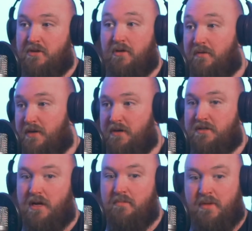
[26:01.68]
This
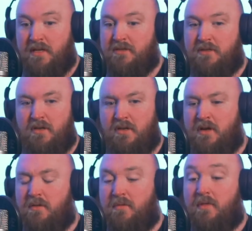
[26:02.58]
coronavirus, like there's
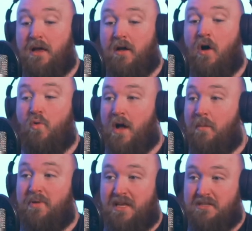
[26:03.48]
like whole
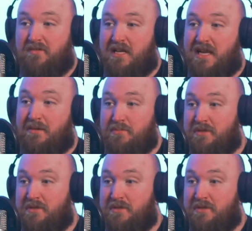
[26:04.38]
companies have collapsed.